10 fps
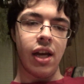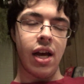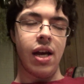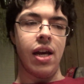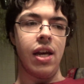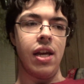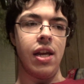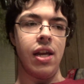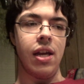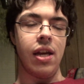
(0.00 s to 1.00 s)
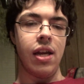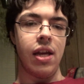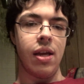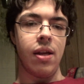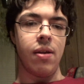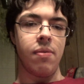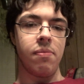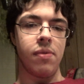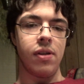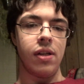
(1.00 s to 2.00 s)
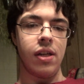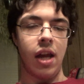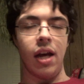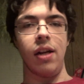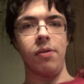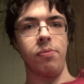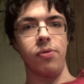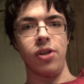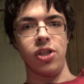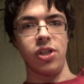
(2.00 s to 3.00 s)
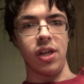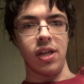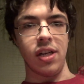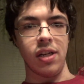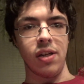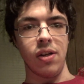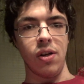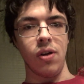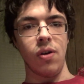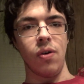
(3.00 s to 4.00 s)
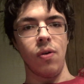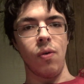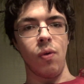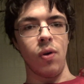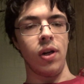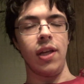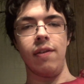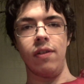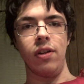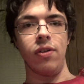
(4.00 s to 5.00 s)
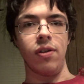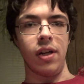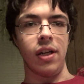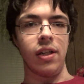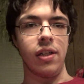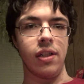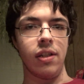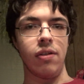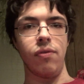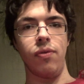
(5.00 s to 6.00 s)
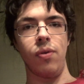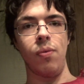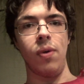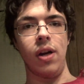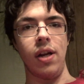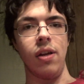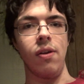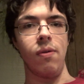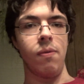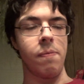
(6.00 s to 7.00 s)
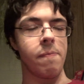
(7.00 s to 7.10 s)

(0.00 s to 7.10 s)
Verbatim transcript: I am not appreciated or given credit for what I do.